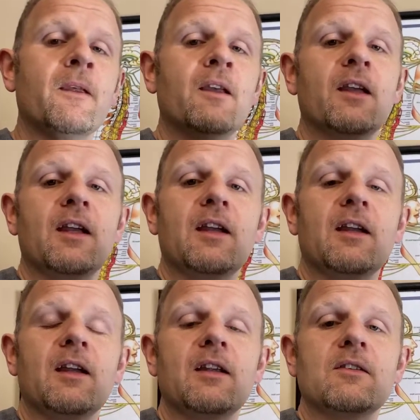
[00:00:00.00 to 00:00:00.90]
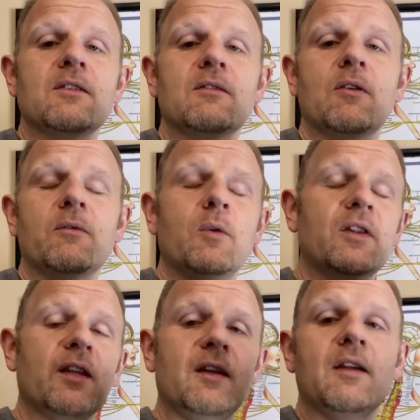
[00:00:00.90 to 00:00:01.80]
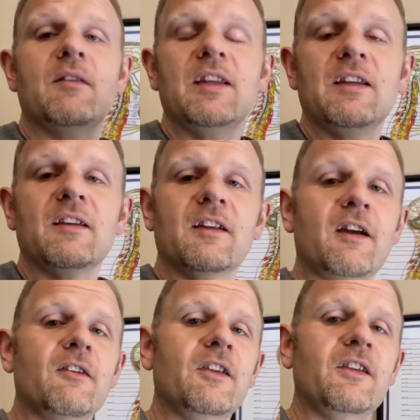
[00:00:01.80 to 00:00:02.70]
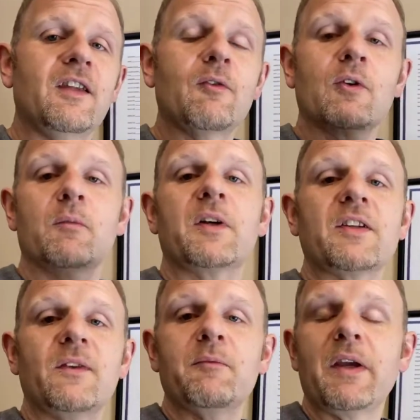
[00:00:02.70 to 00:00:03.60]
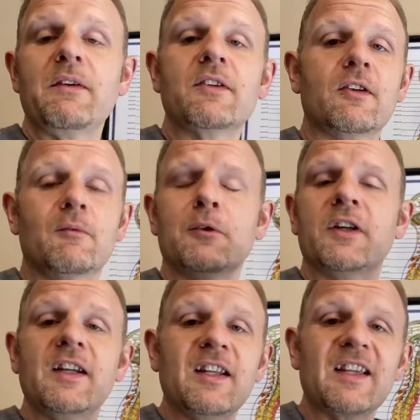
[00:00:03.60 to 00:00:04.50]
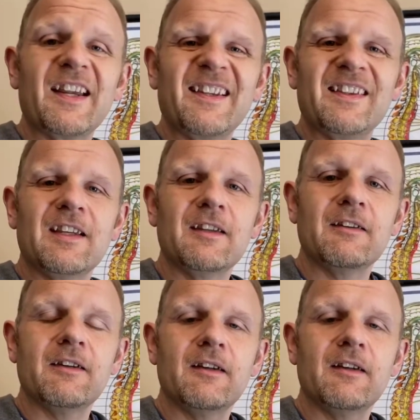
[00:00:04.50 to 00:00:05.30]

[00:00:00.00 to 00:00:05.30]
and of what they had eaten out. And they were breastfed babies, so they weren't eating anything